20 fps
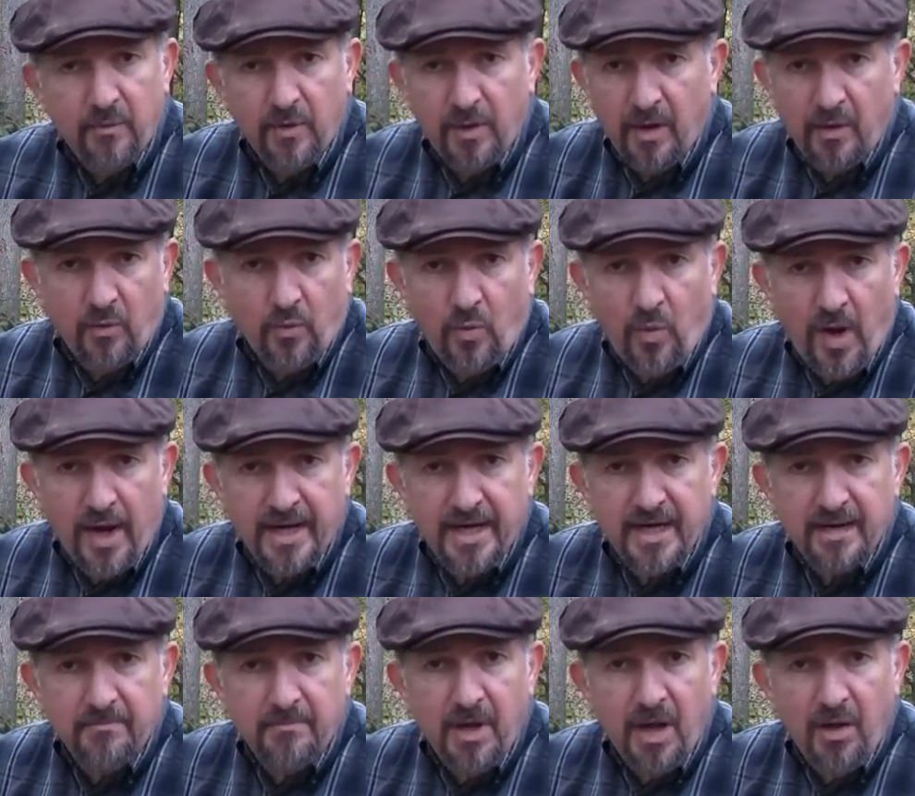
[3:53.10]
a
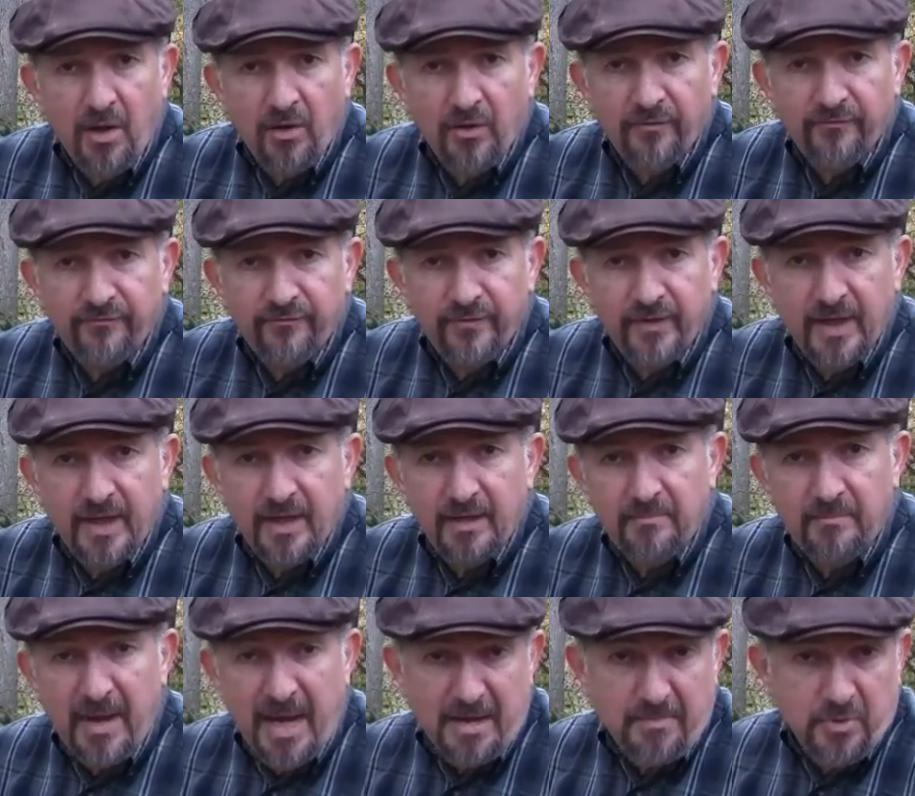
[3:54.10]
wadded up ball
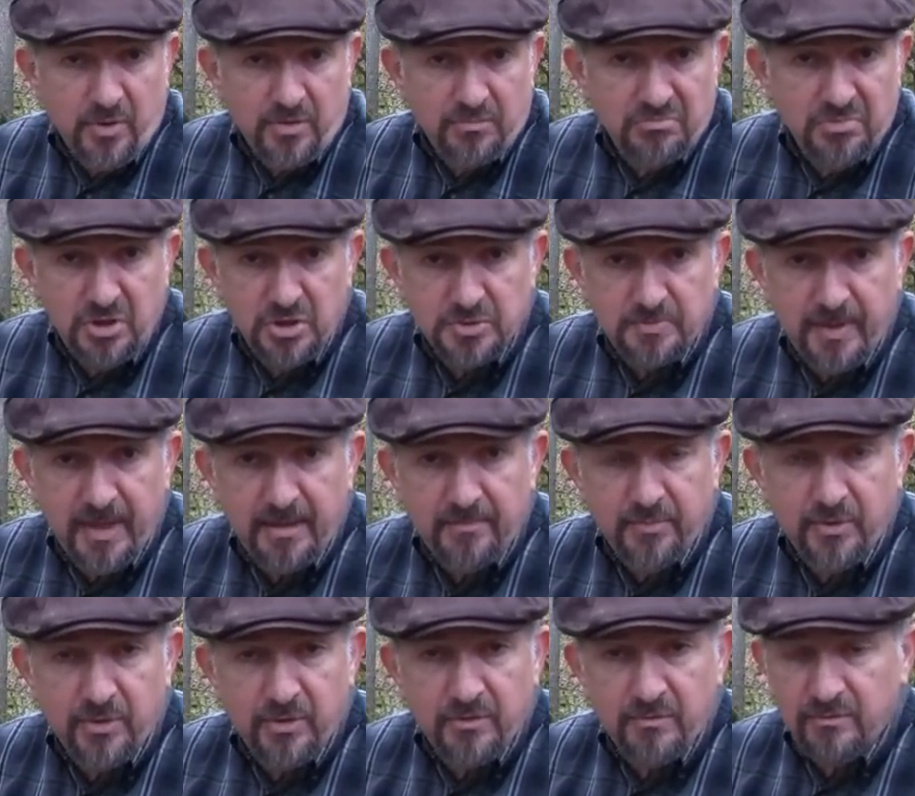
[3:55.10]
of paper,
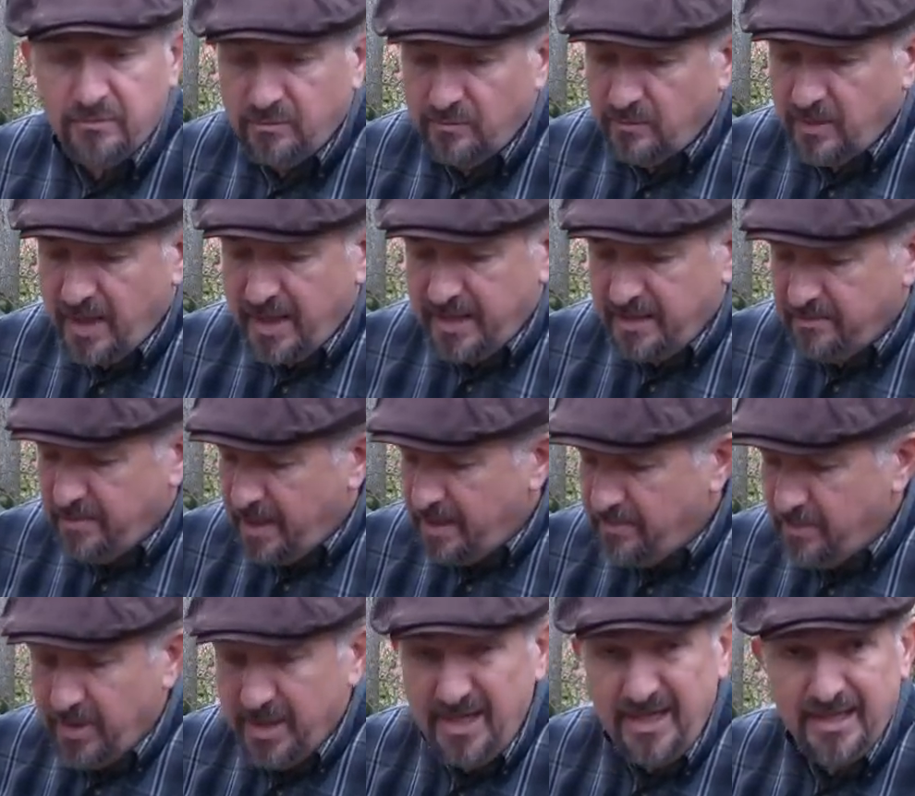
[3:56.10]
newspaper, writing
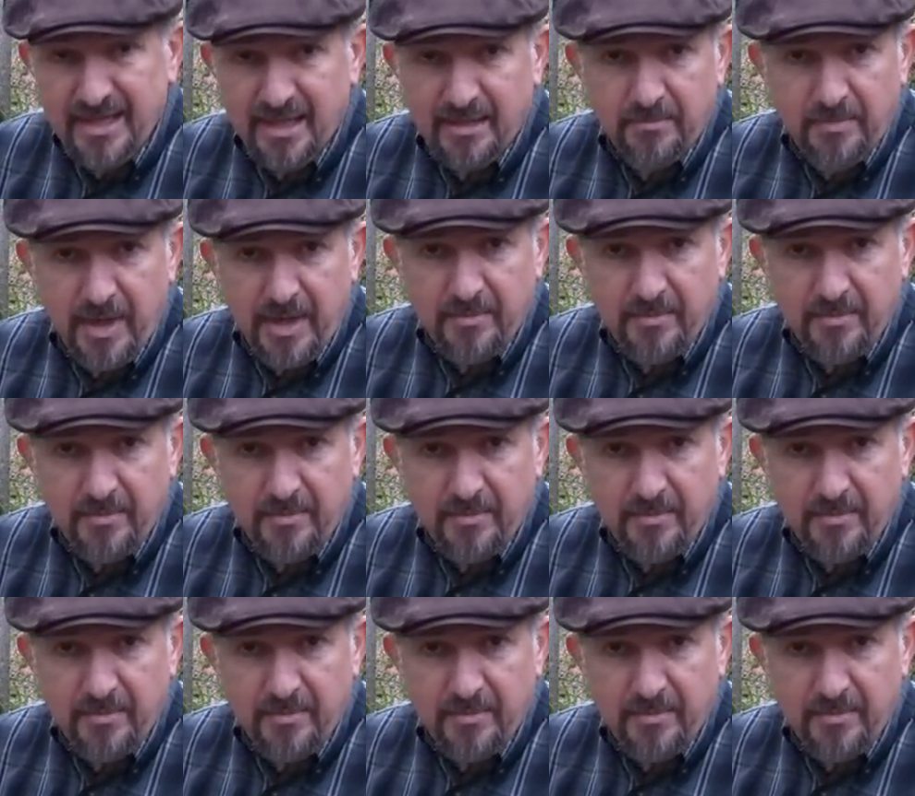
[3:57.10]
paper, any kind of